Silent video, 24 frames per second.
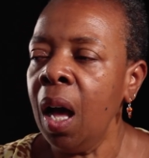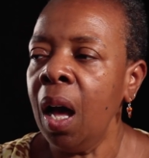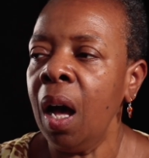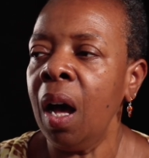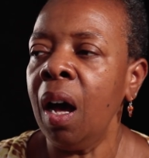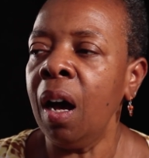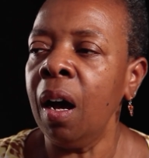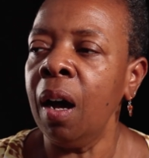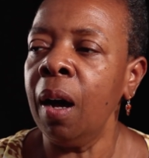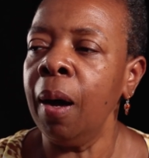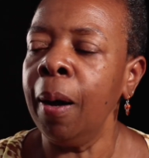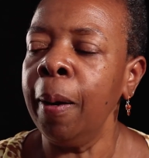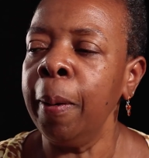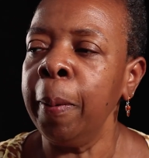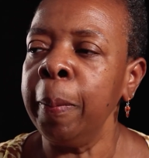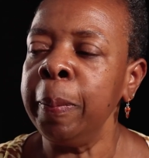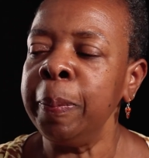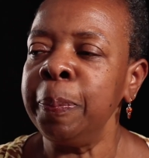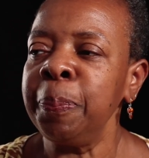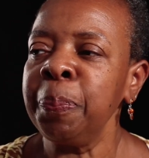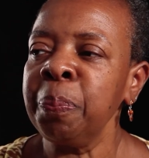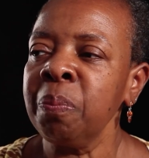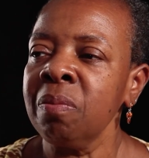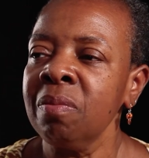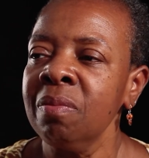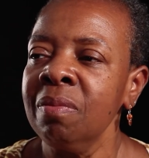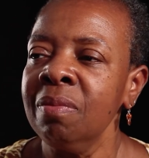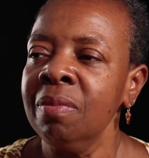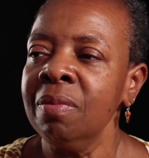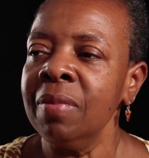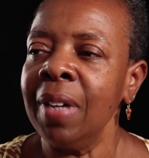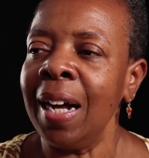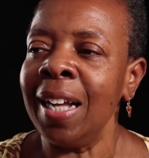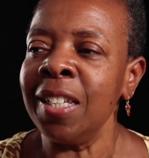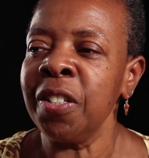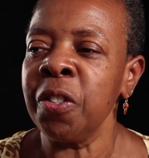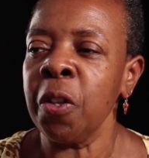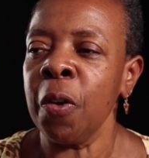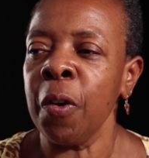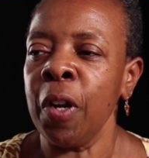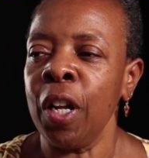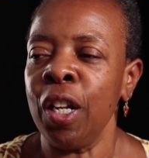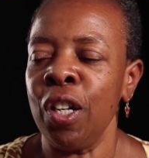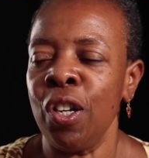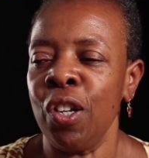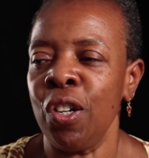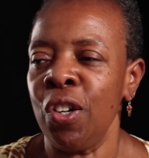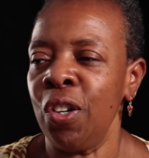Um, I
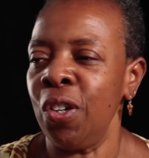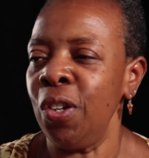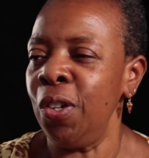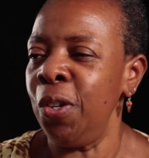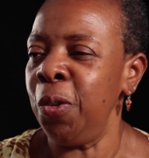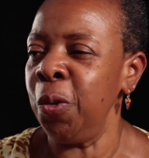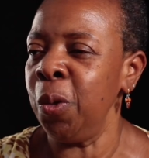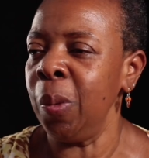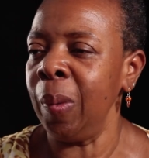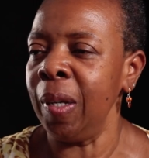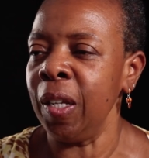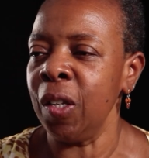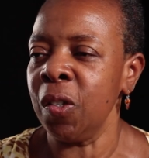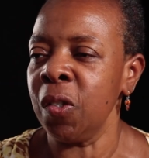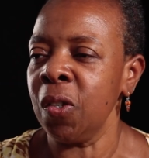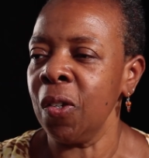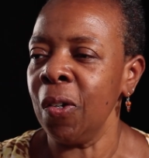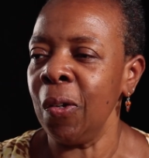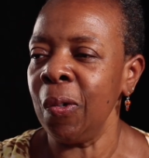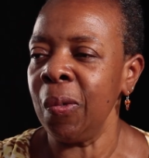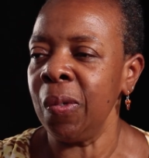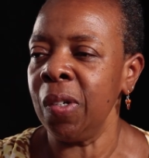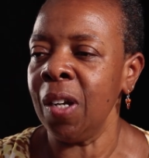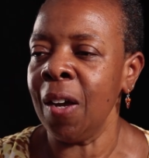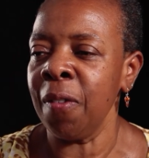started doing certain